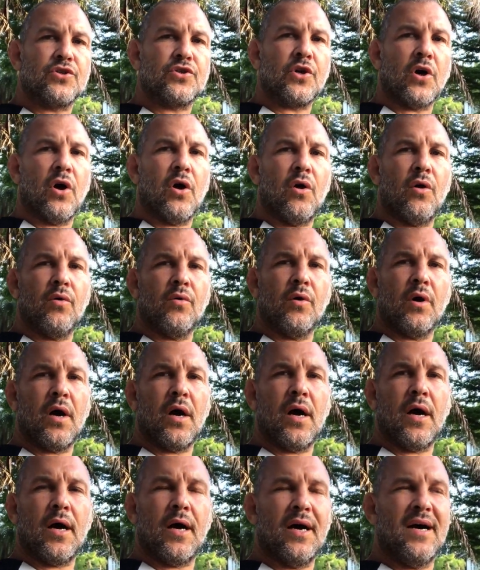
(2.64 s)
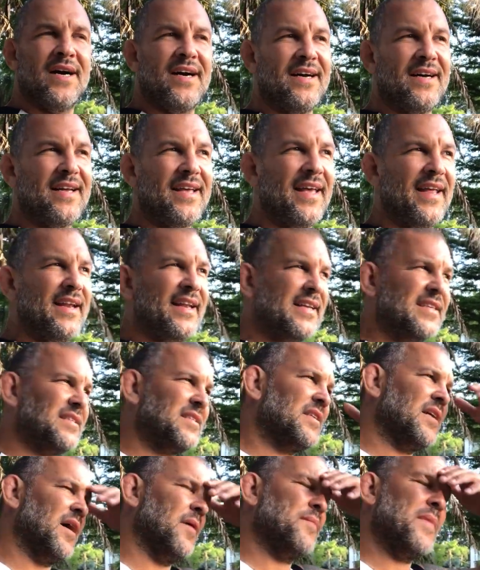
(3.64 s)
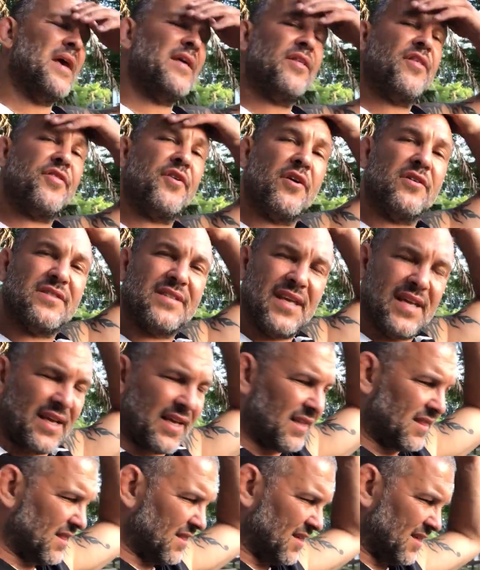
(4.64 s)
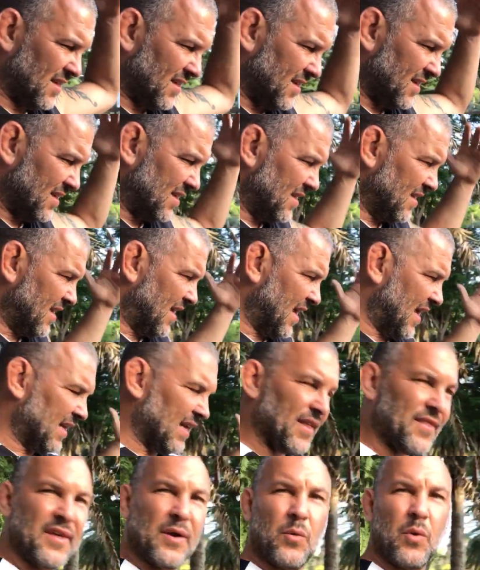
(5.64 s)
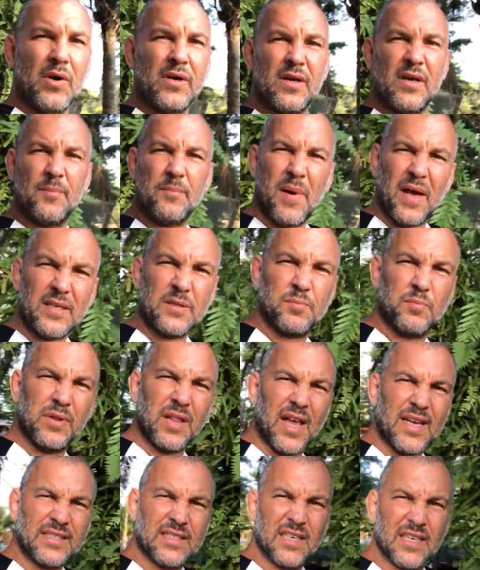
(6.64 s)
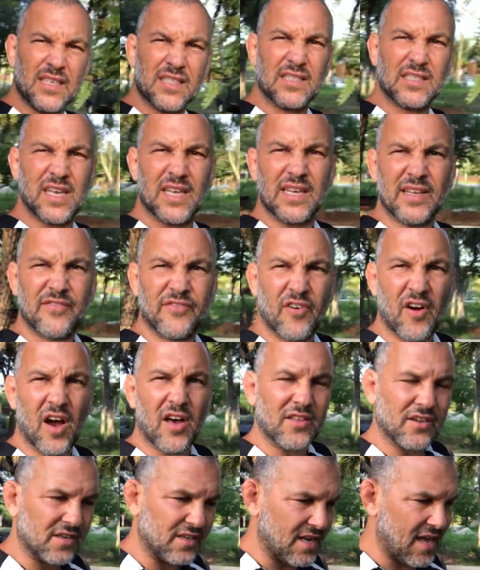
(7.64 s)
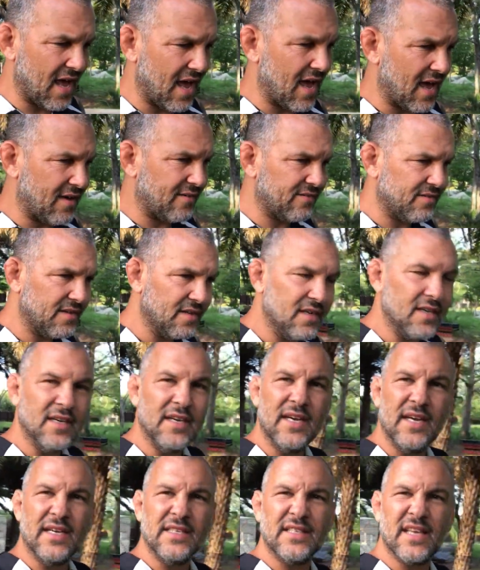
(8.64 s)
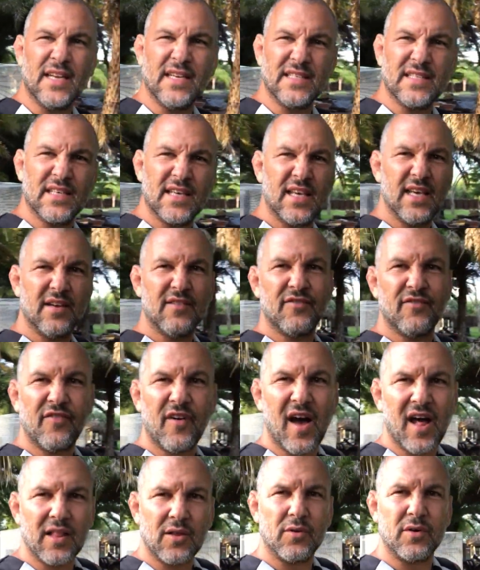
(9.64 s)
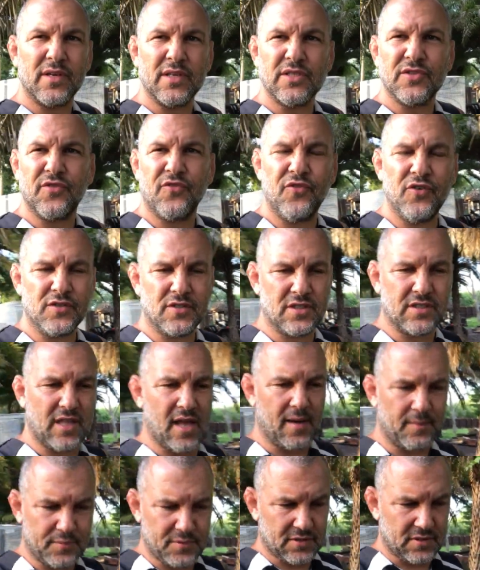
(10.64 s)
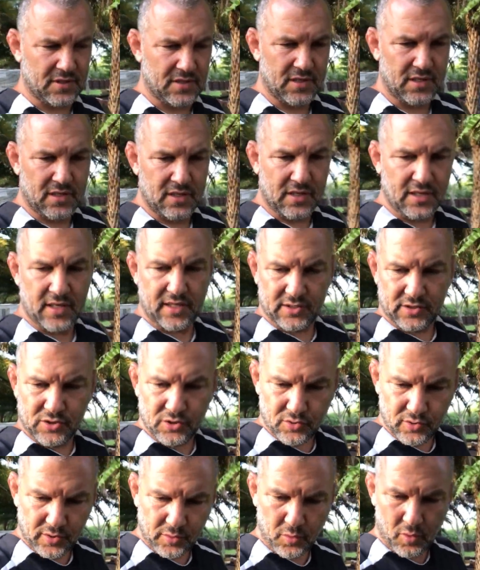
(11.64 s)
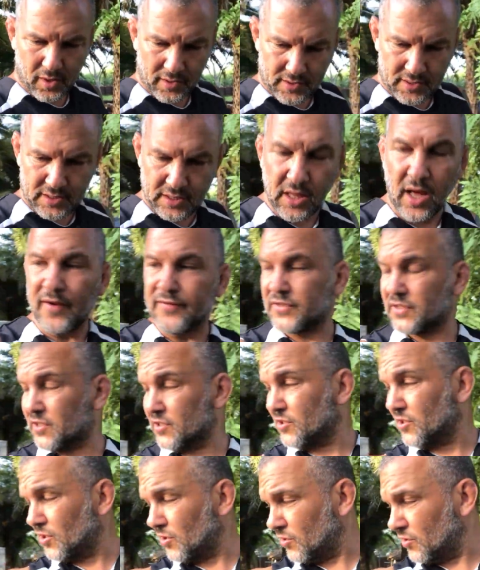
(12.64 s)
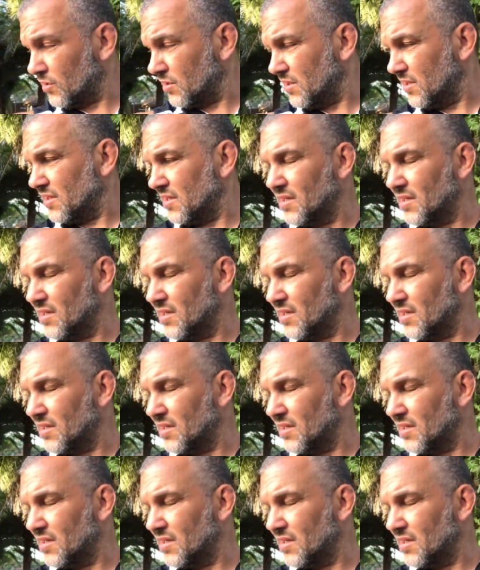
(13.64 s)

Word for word: So uh, it is uh, May the 13th, and I think one of the best blessings any father could have is that his kid following his footsteps and doing what he loves to do.